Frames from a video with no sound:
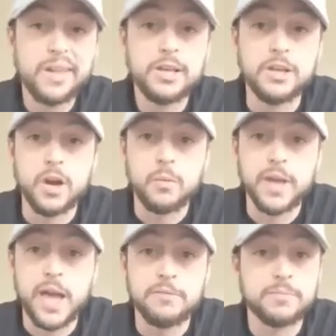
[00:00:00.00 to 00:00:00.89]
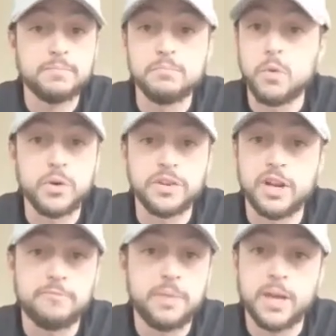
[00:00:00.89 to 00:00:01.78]
you know, we have more than
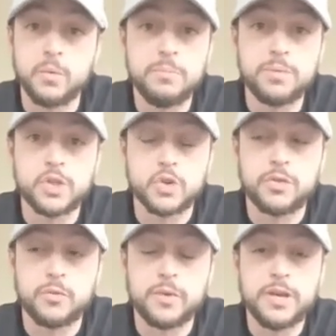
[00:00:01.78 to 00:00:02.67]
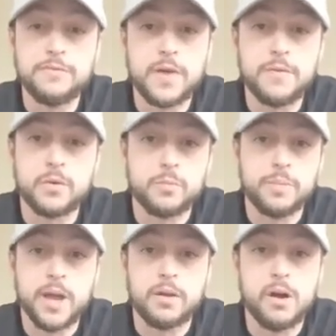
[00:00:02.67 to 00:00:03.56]
enough pig. We butchered 3
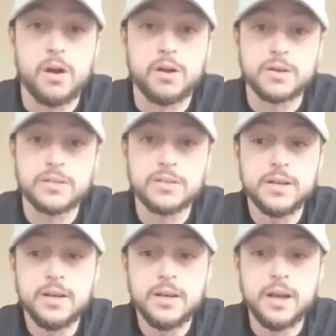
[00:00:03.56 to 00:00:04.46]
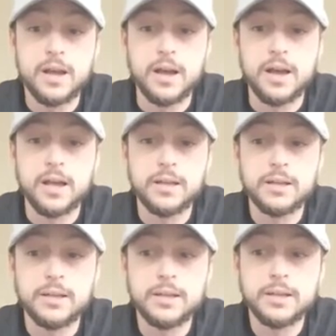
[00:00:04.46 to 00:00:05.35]
500-pound hogs
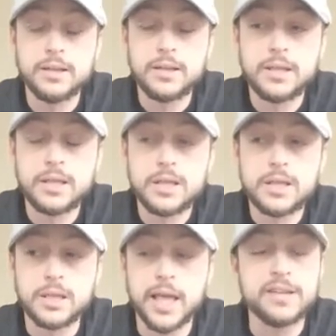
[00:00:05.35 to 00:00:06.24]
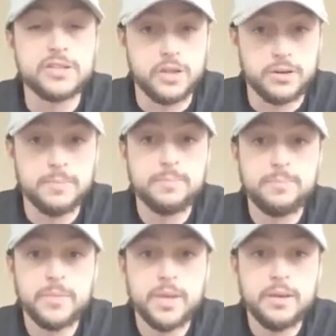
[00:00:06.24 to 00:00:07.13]
last year.
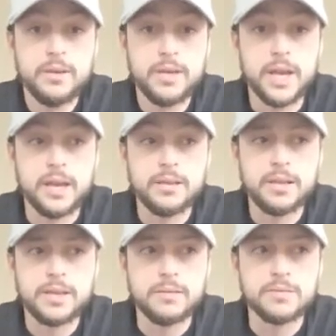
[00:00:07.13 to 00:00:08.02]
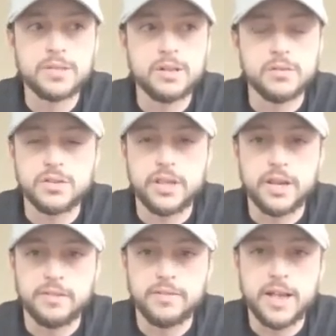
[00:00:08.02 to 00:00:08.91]
Yeah, I think it was close to the
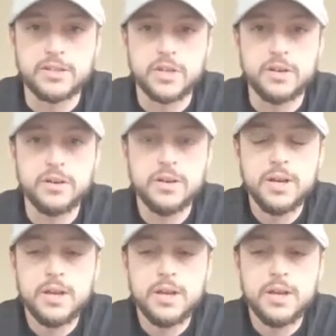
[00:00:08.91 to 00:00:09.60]
end of last year.